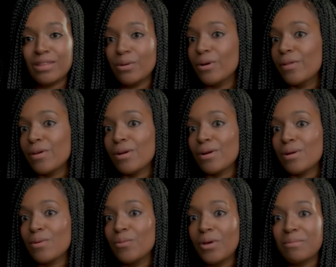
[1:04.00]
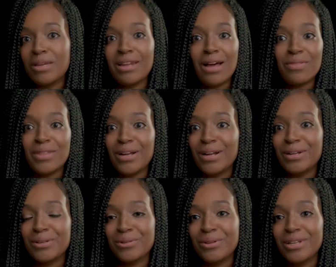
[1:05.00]
there were other women out there
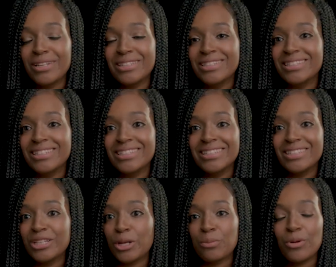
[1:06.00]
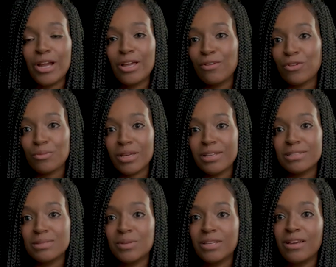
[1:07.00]
who could, you know, pray over me and
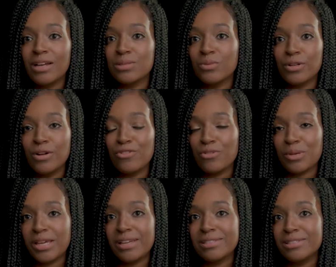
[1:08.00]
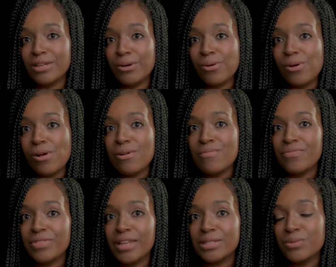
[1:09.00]
speak God's word over me. And so
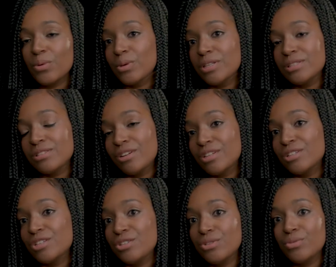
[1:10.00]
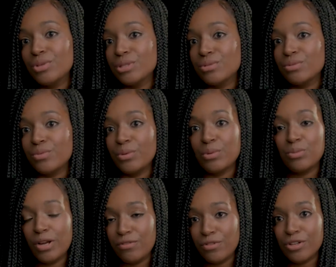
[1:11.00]
that's what we started to do, was we would
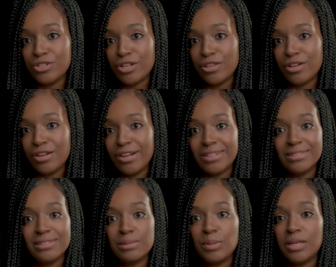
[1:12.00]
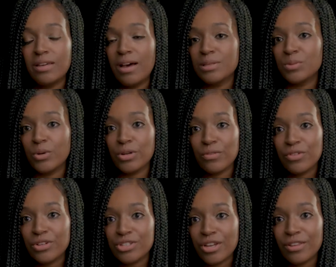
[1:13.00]
pray for each other and speak God's word
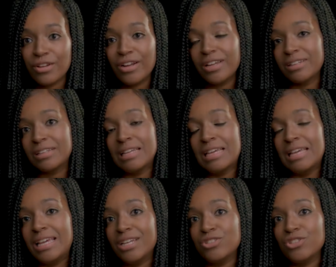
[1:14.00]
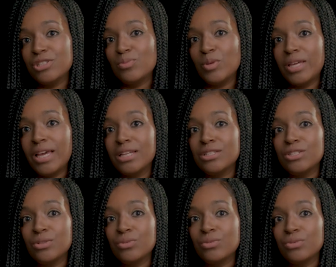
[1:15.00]
over each other, and it just began
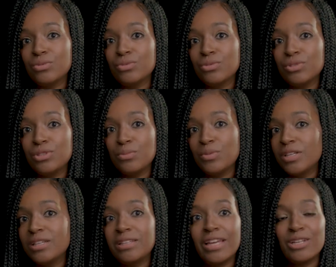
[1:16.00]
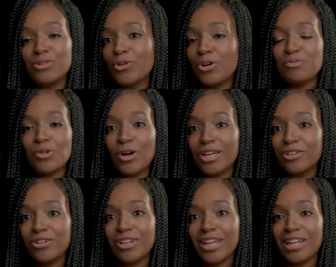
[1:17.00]
to be like normal. I
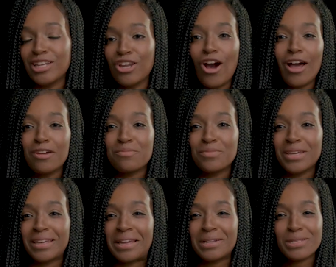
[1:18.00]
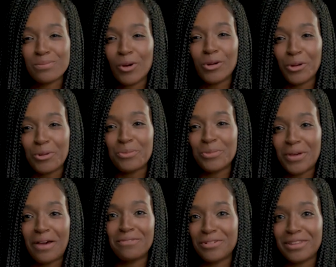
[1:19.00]
couldn't not be in a small group
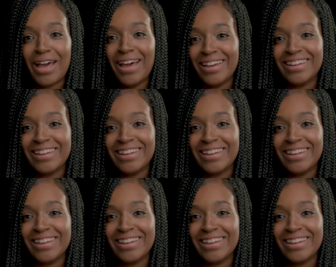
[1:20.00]
after that